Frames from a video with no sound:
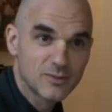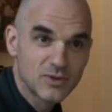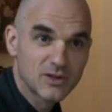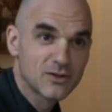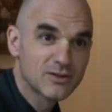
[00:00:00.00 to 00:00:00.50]

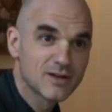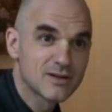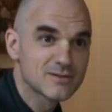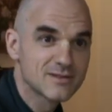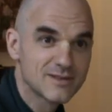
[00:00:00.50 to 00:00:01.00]
below your
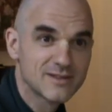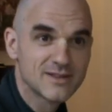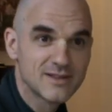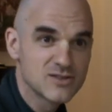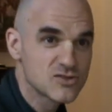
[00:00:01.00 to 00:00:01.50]
house?
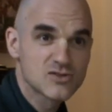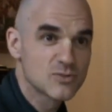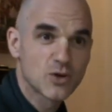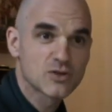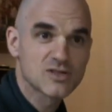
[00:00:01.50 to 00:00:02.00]
He's just a
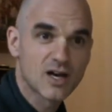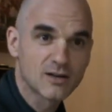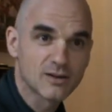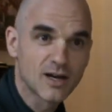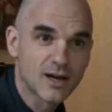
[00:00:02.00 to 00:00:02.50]

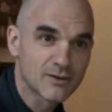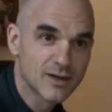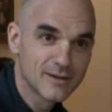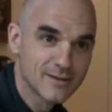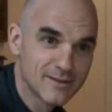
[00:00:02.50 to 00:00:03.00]
motorcycle guy, right?